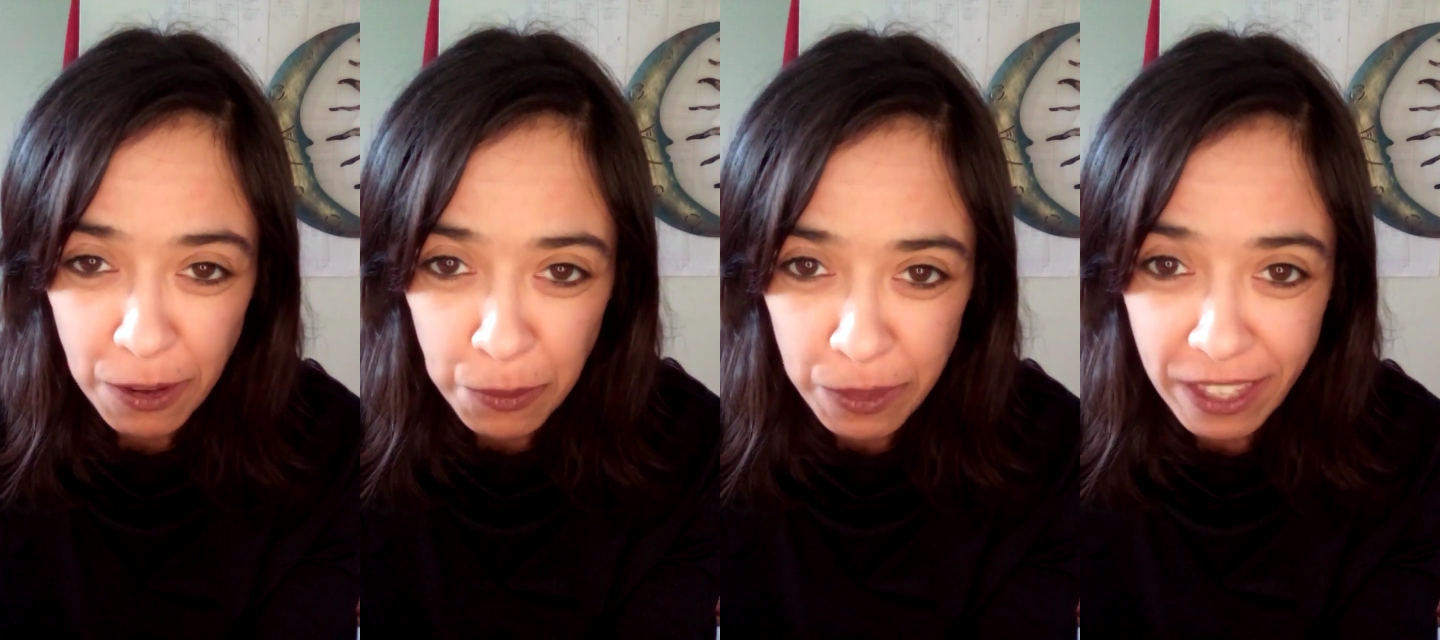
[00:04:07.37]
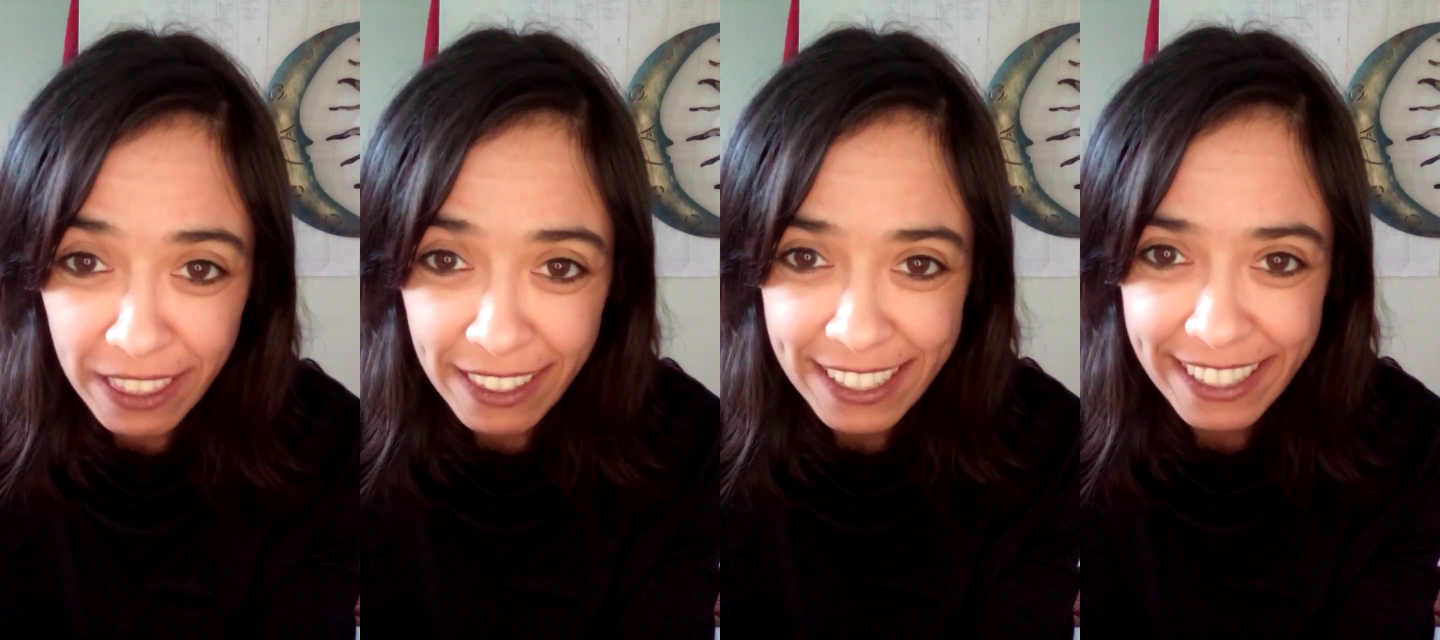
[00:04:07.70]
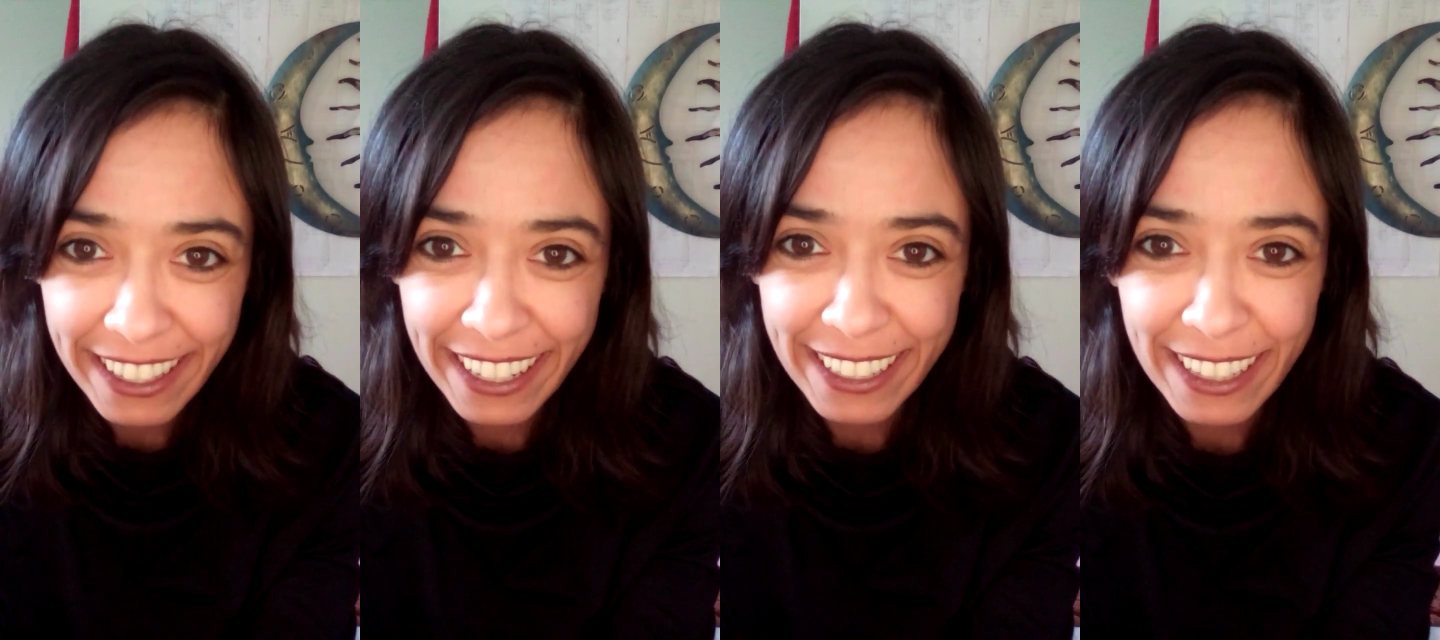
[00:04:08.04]
within this
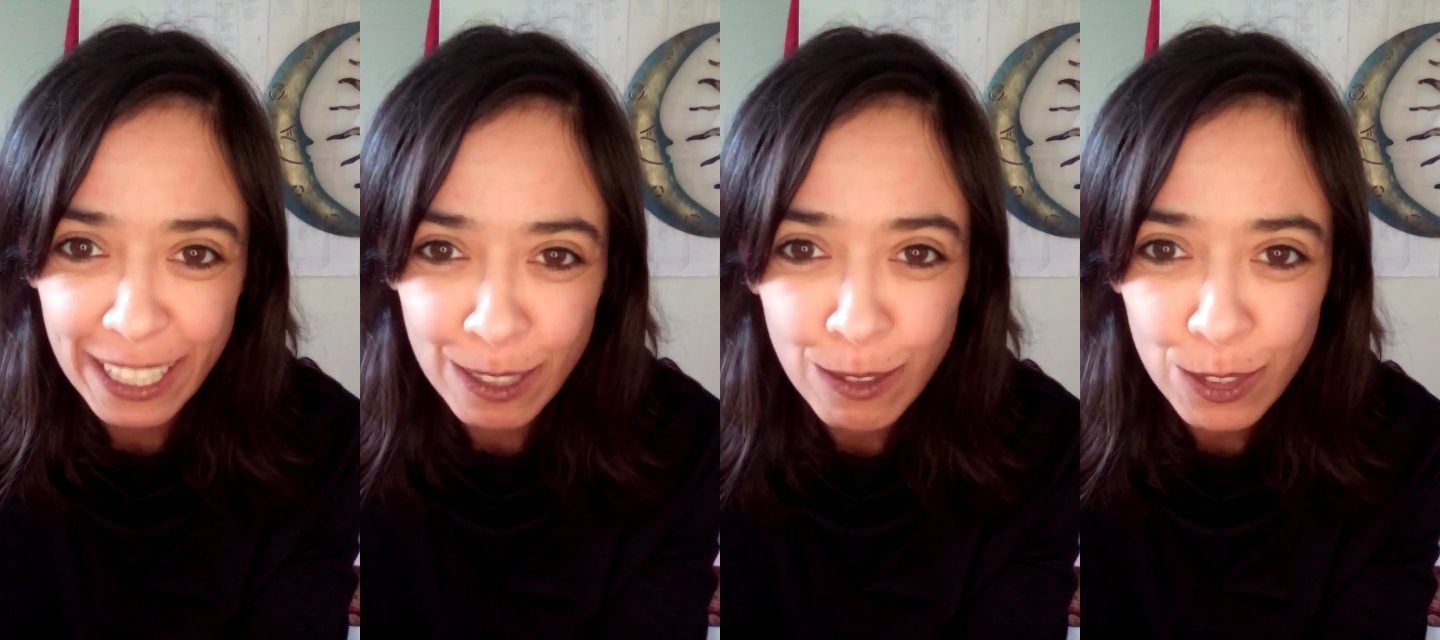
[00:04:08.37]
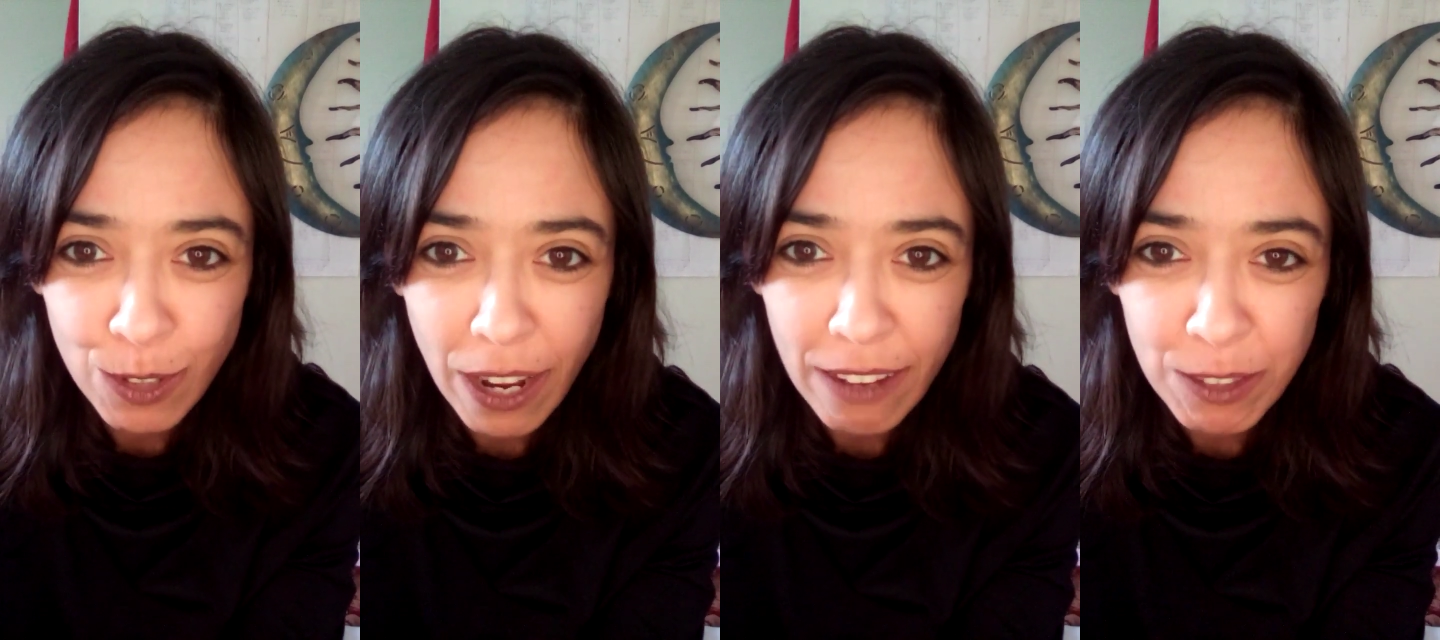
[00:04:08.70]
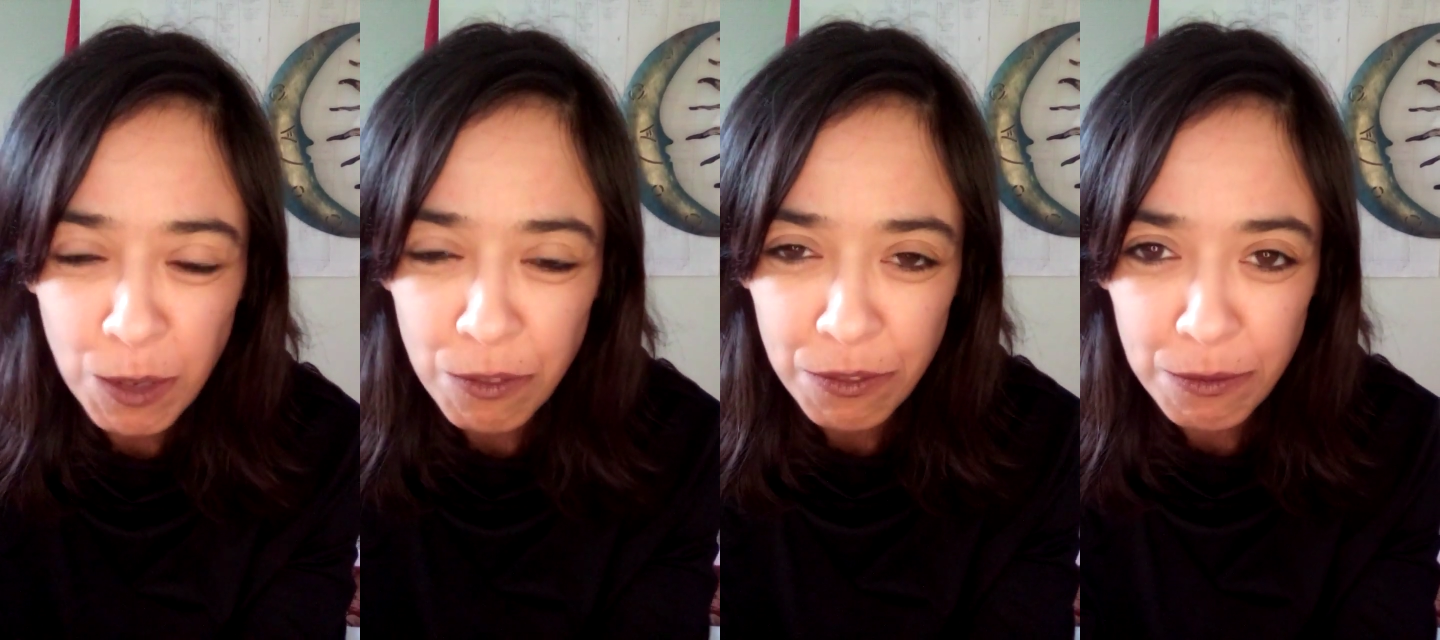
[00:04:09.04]
lane, like don't drive,
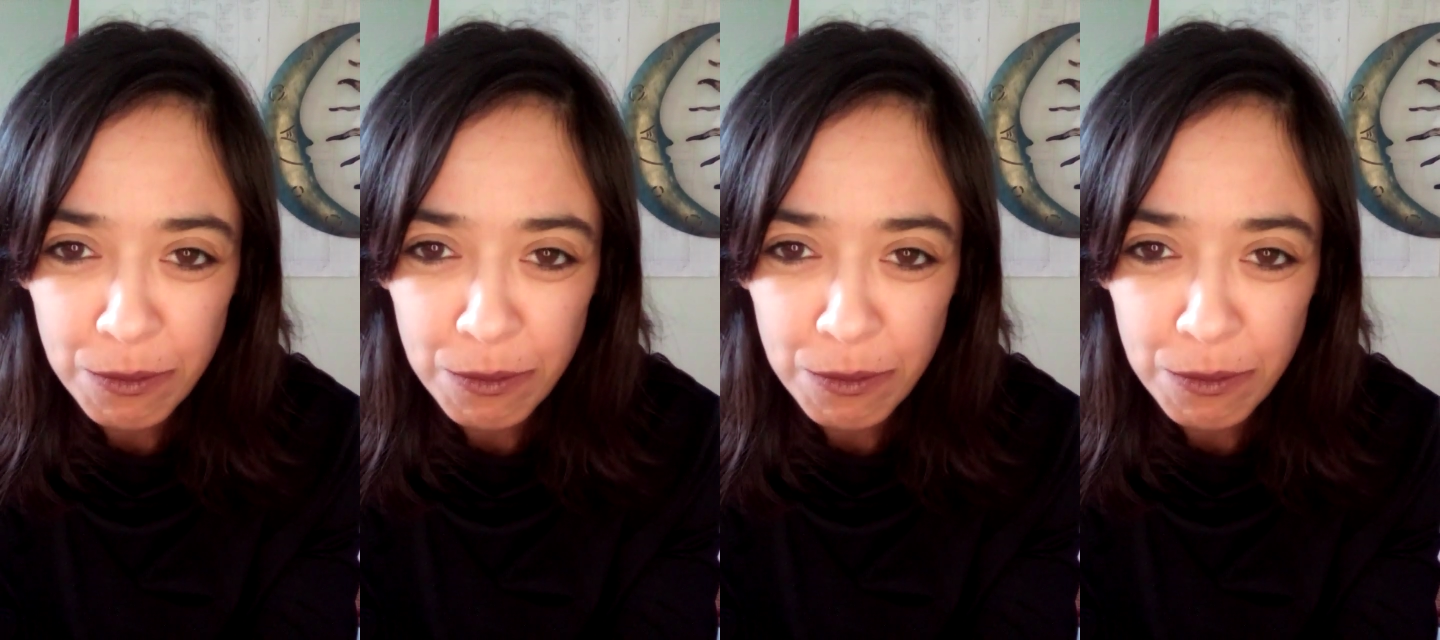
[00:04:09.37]
don't